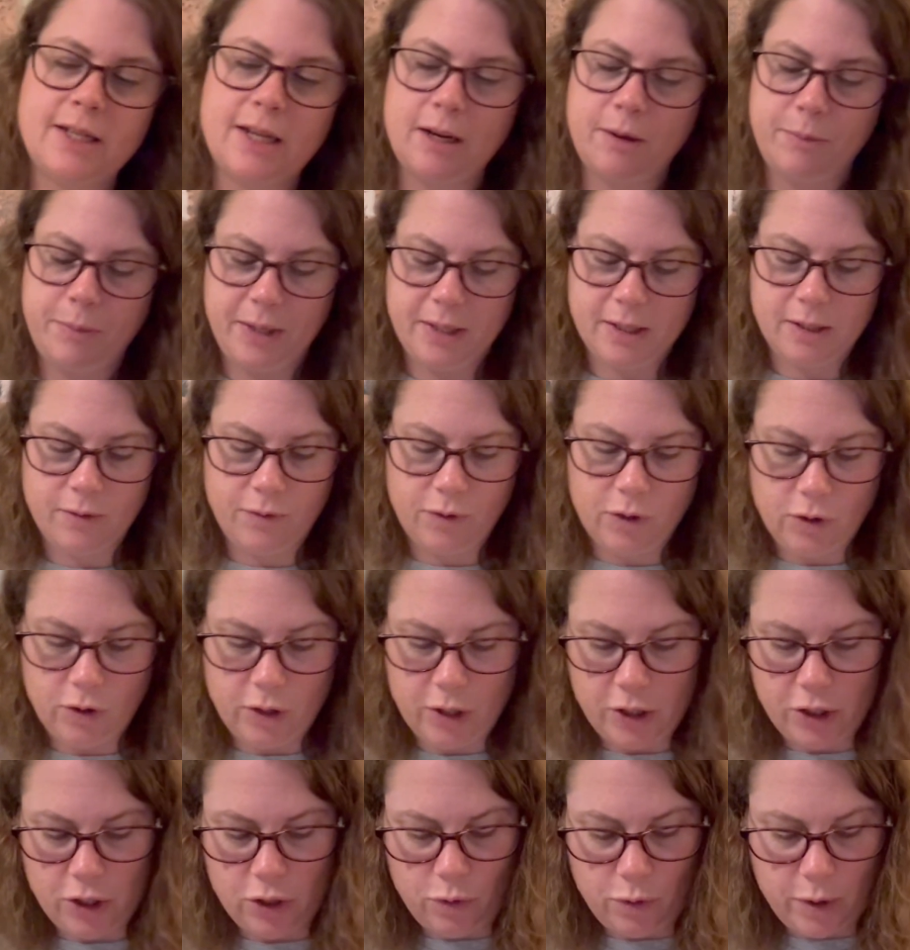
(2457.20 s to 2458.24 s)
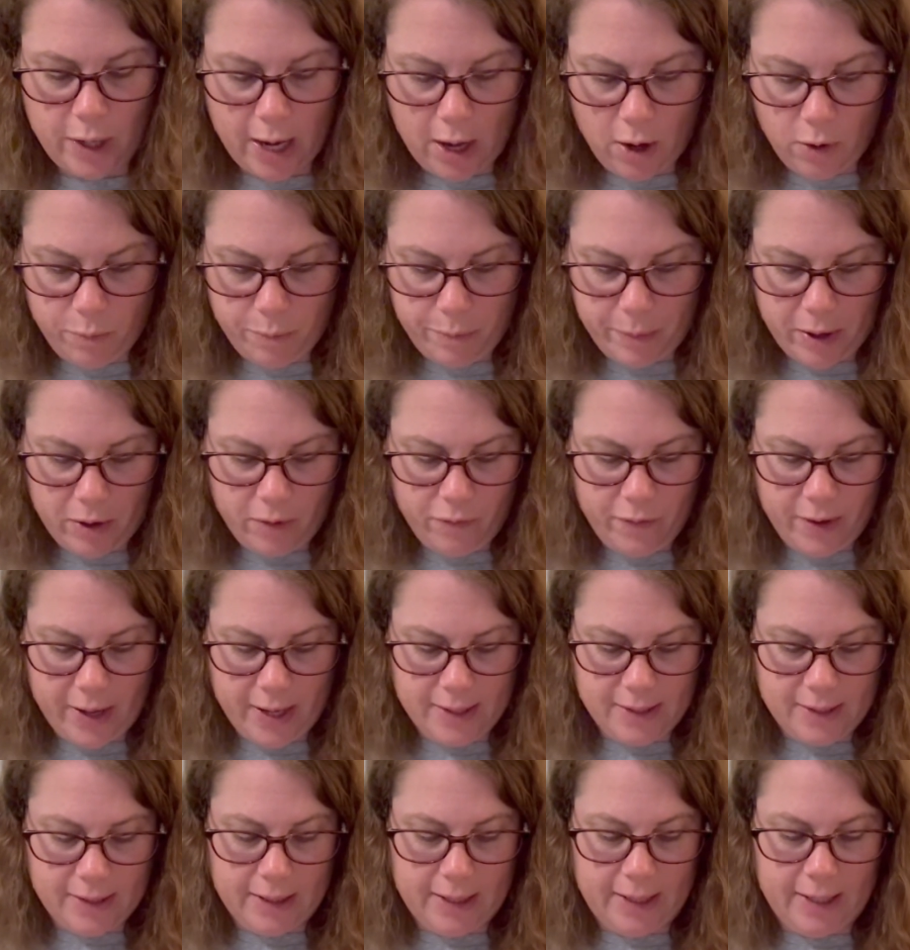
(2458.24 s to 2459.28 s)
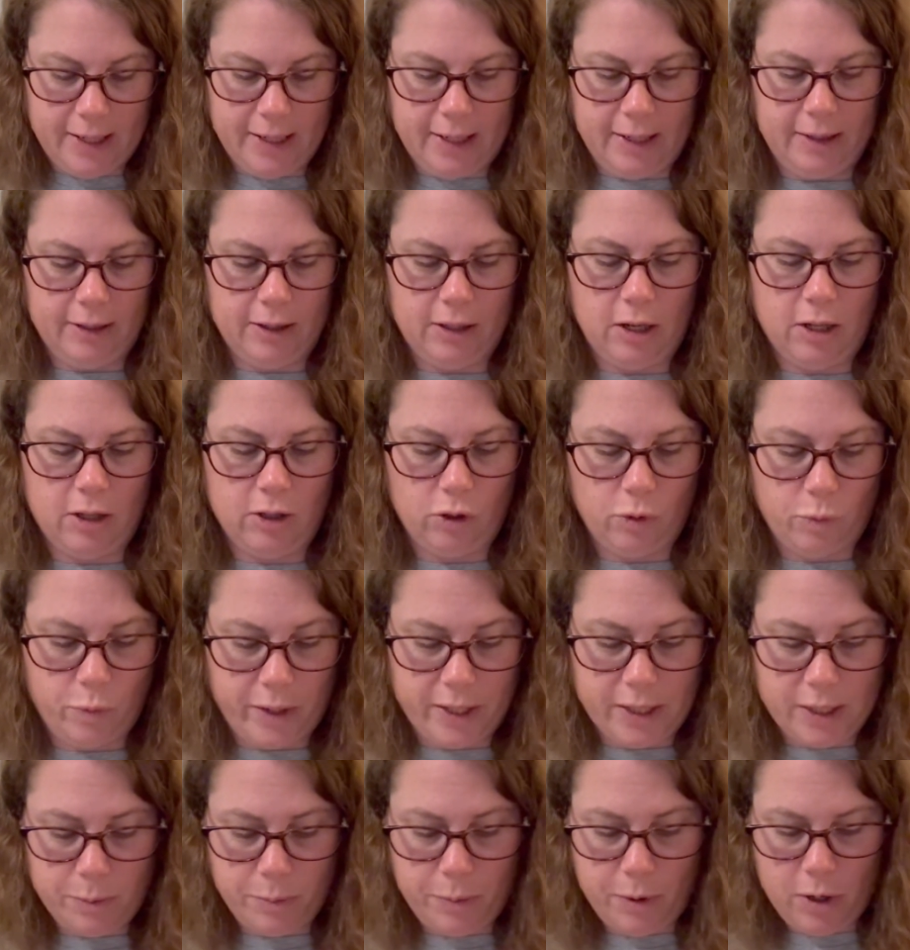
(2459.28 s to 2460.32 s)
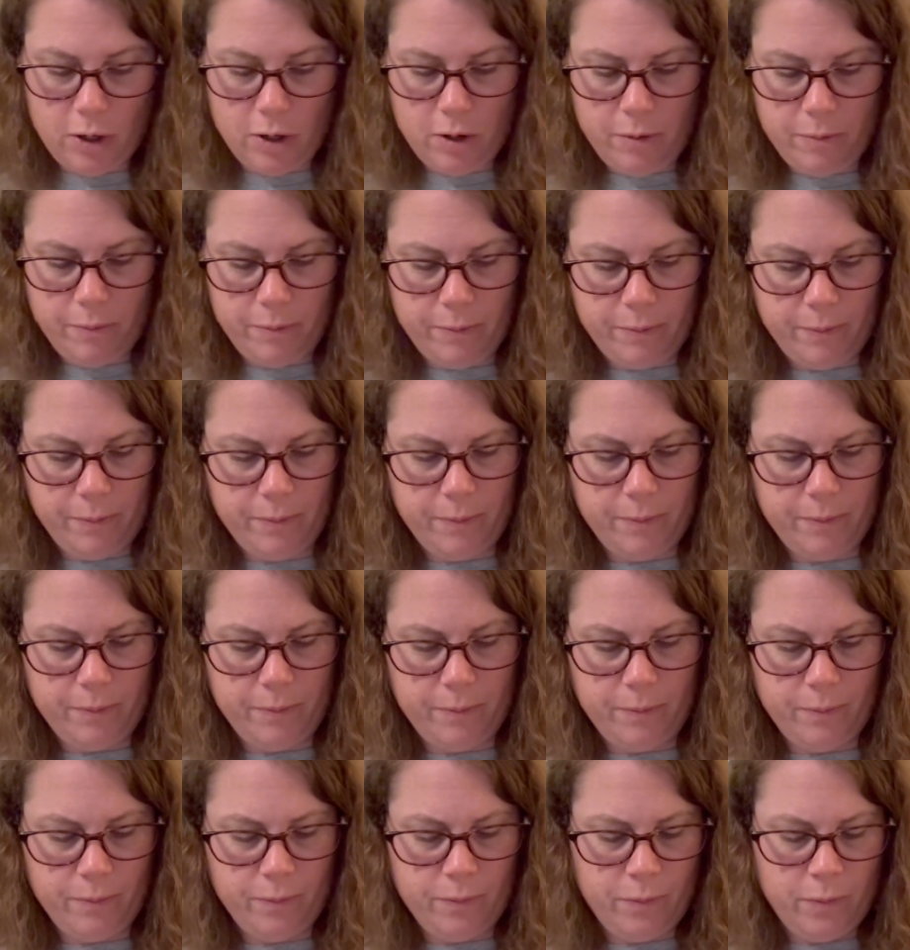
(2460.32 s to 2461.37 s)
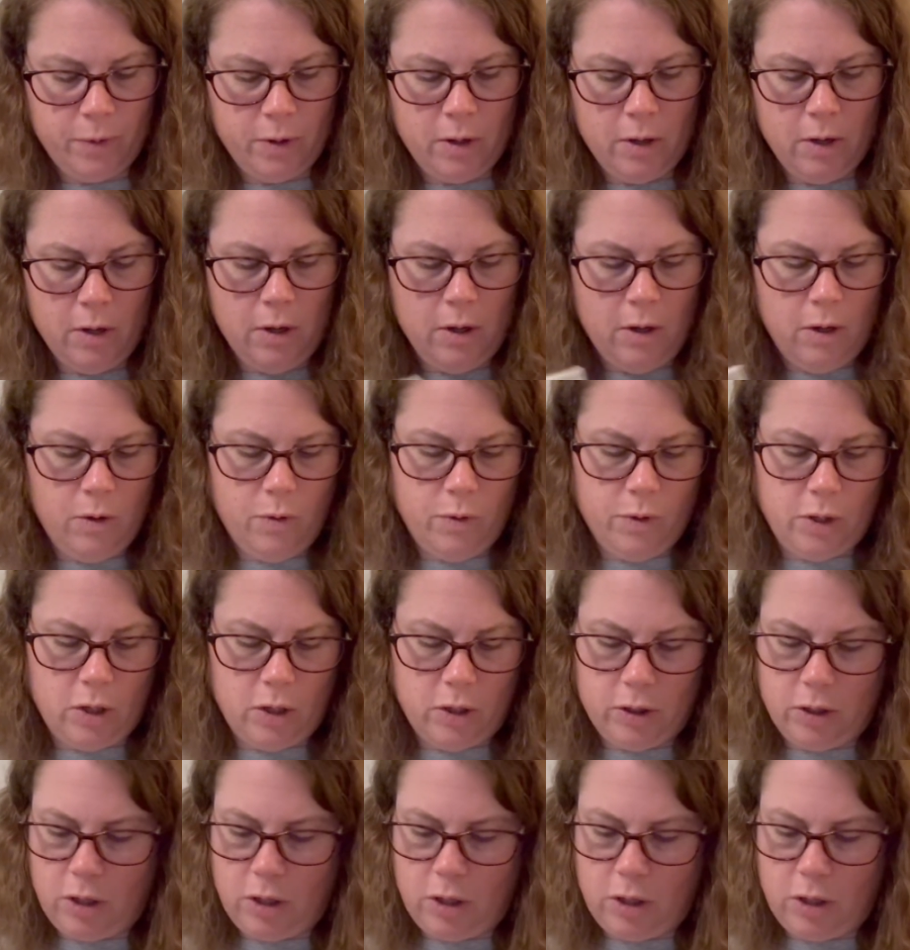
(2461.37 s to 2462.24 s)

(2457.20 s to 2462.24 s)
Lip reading: on a piece of 32 count Belfast linen in the color Whisper. It's all the